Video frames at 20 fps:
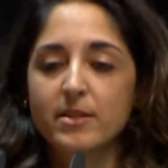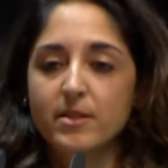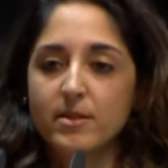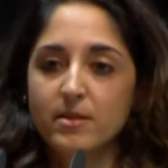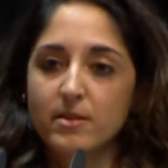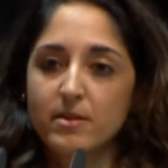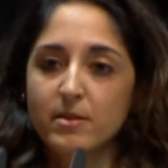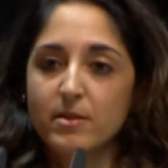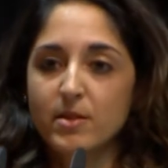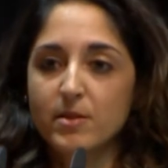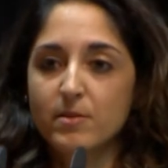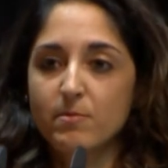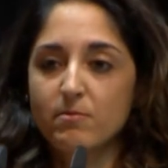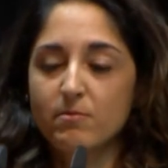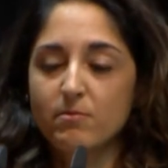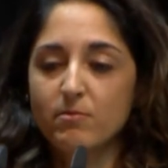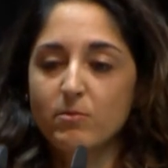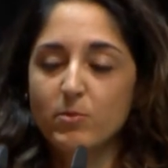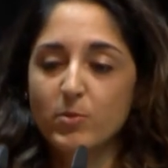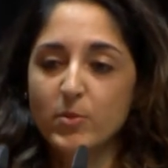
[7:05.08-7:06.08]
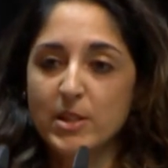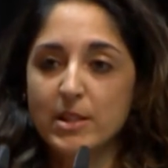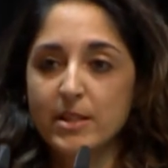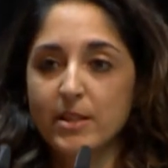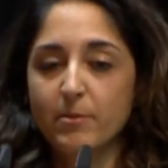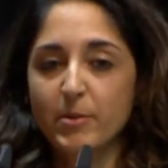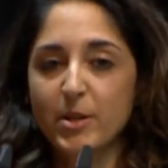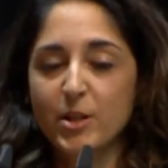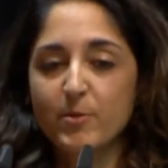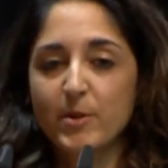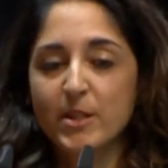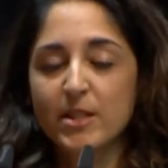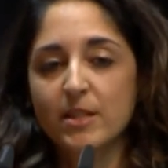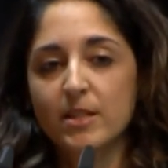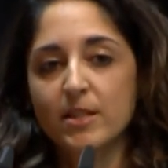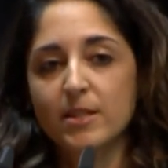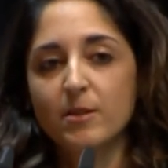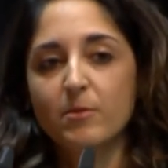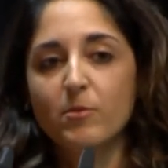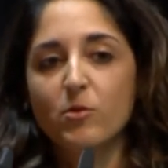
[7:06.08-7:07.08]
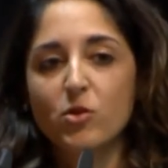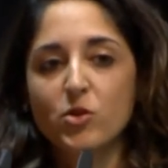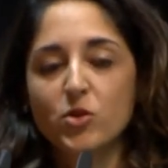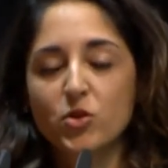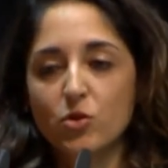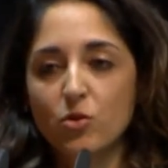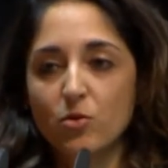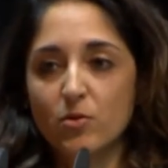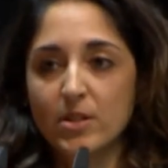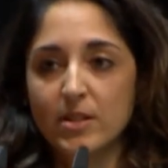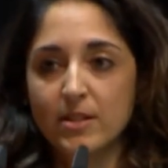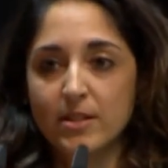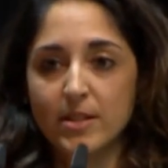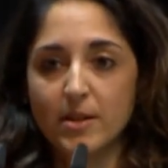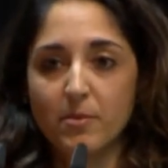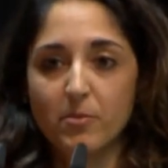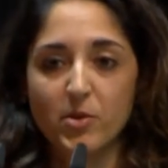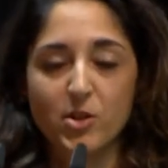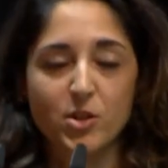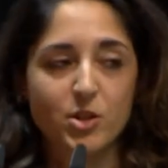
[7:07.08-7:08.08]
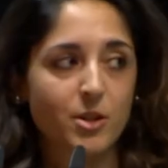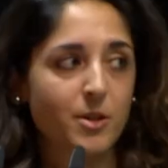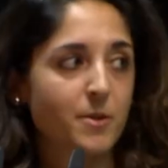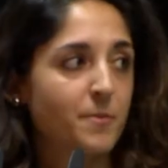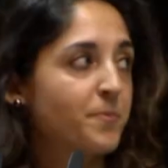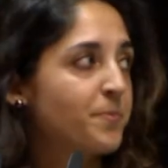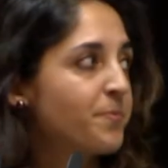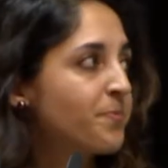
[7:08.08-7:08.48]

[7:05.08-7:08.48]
the building management system controls the temperature.